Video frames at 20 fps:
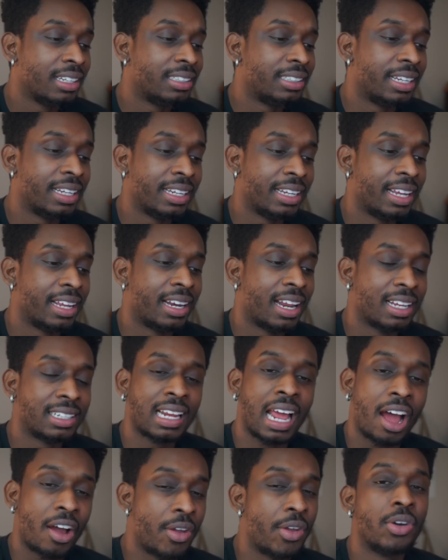then yeah, that's
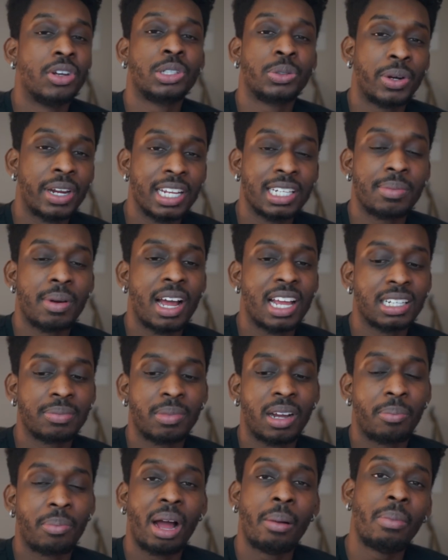how he was raised by his
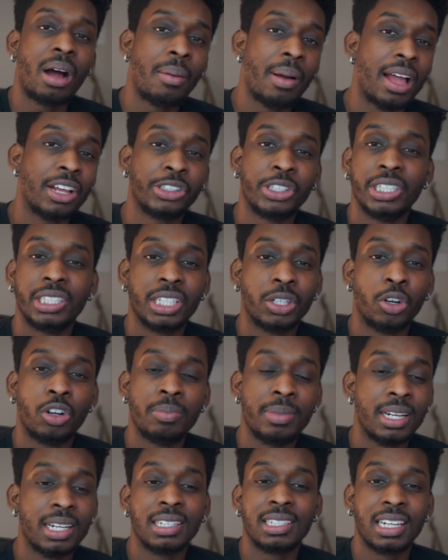mom. My mom actually told
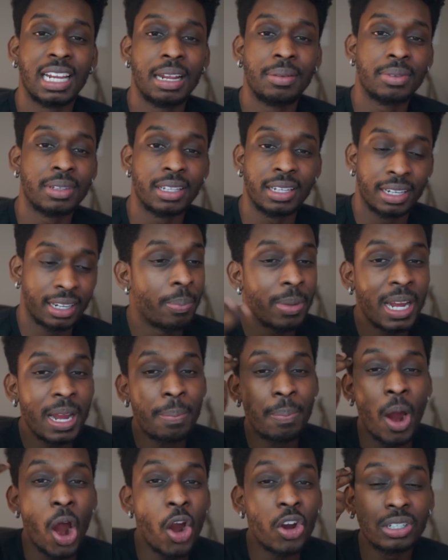me the same thing. Me
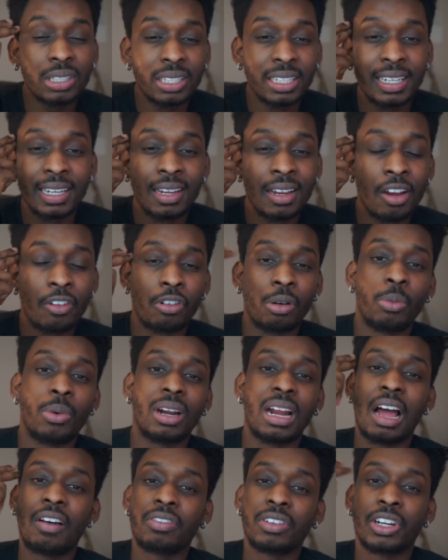personally, from
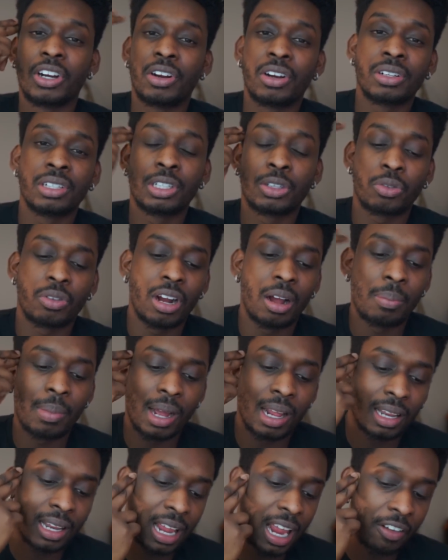what I've learned throughout
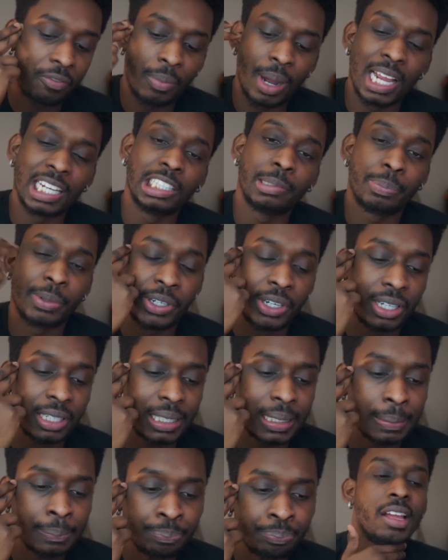my life, my
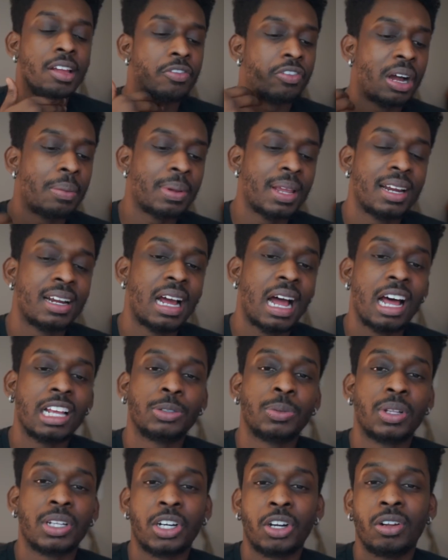experience, if I'm getting a house
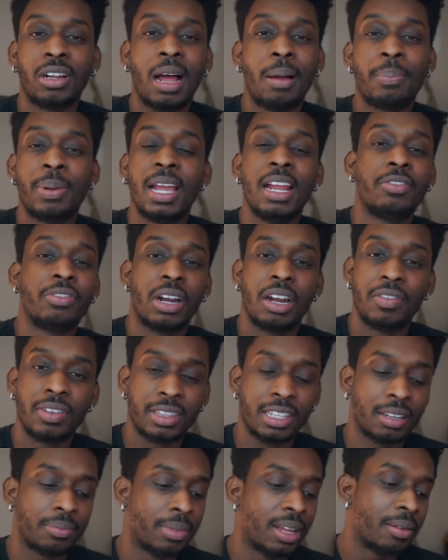with a girl, I'm paying for
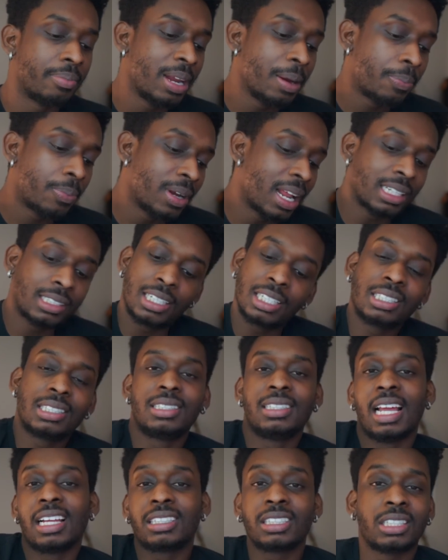everything, man. Me, that's
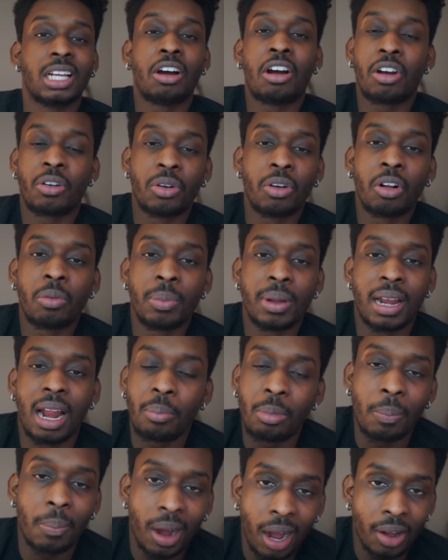just how I roll, man.
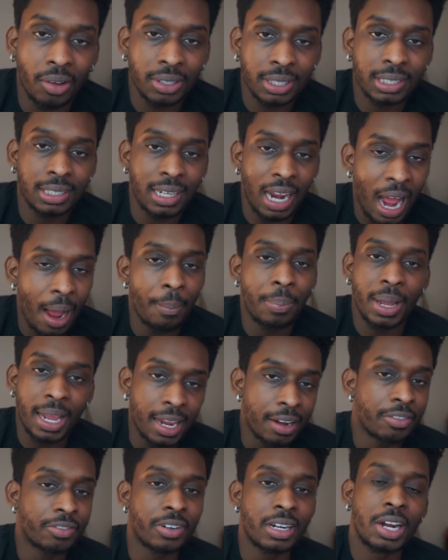I'm a boss. I'm
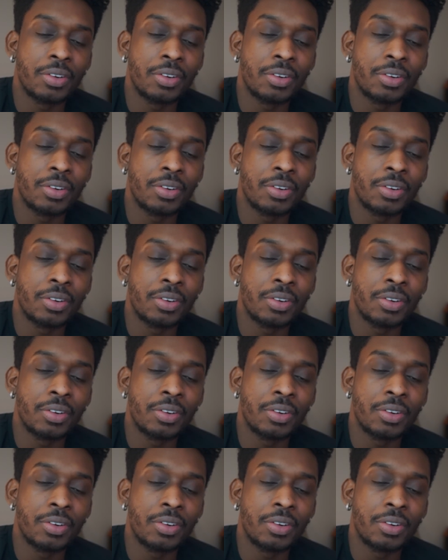paying for